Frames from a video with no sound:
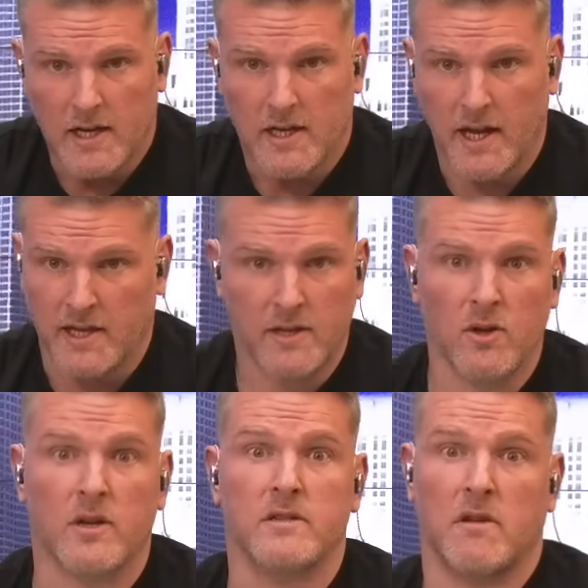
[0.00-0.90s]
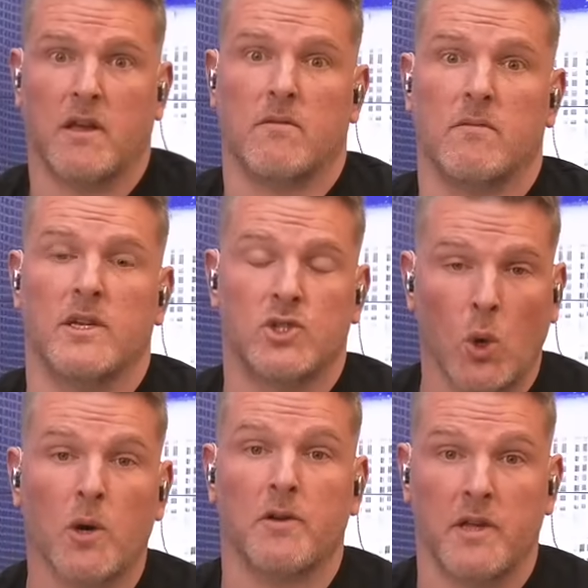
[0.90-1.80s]
Yeah, they do, because, like,
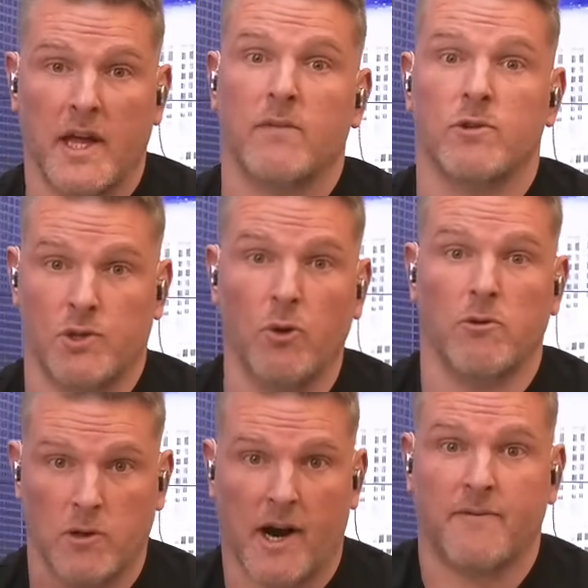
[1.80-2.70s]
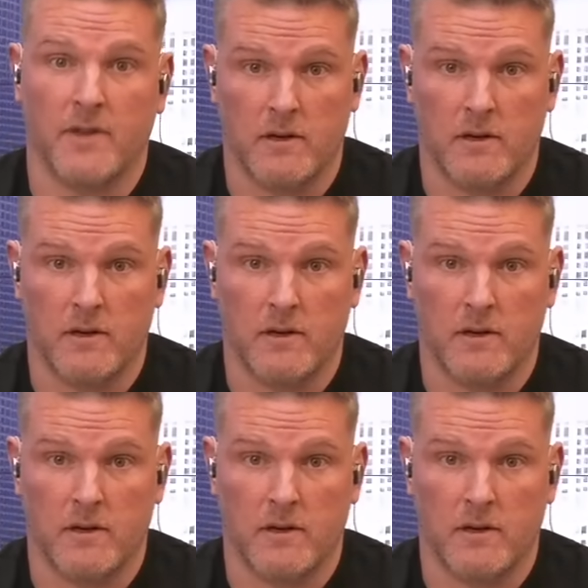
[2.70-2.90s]
historically, that was who drafted.